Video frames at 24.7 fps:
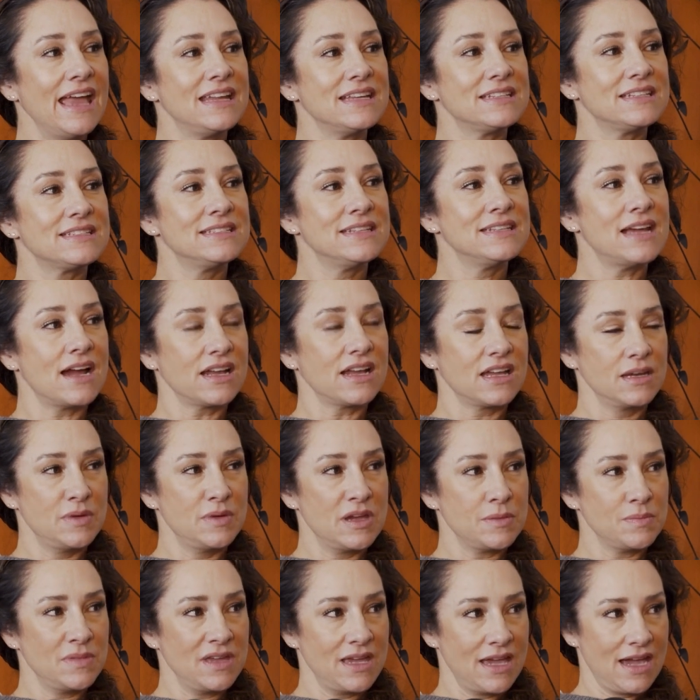and it's not
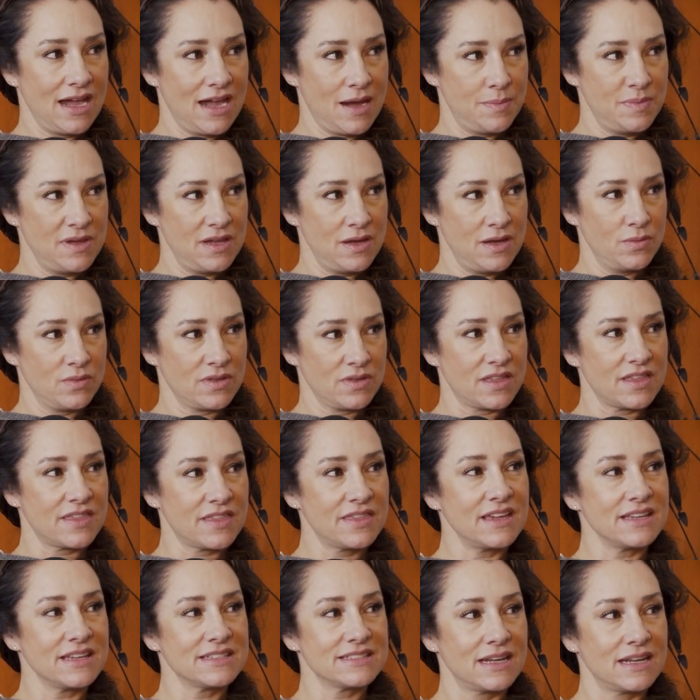going to make me happy
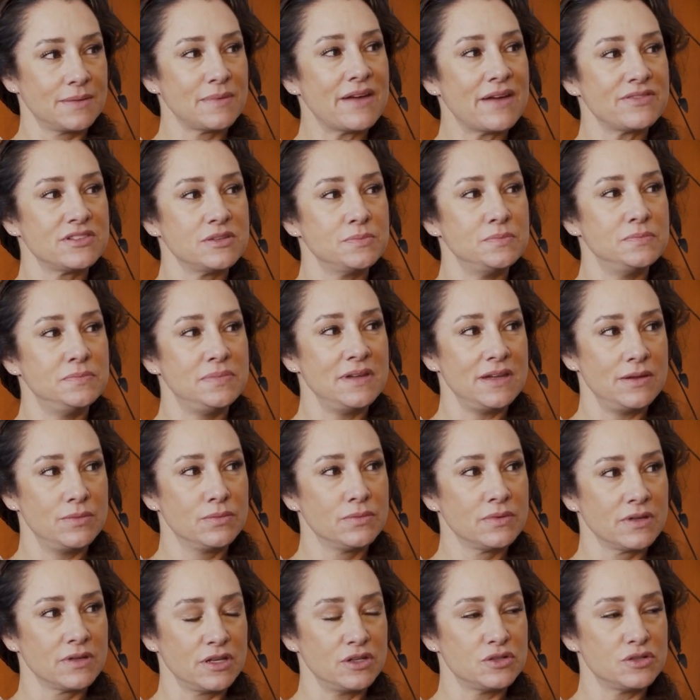with the things that I'm going to have to
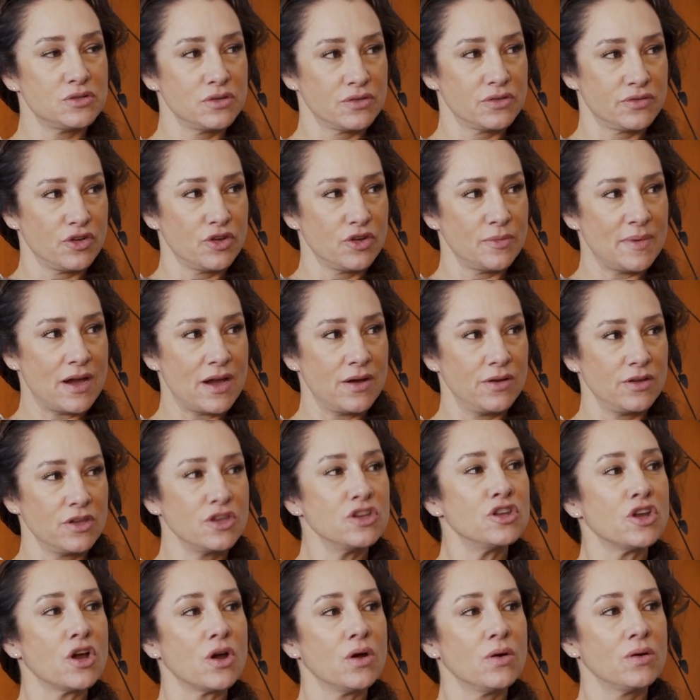be really truthful
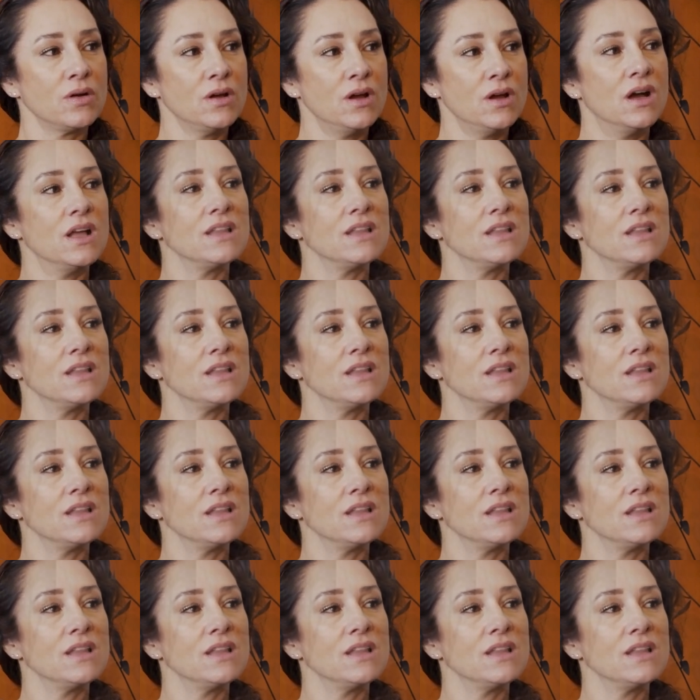about, you know?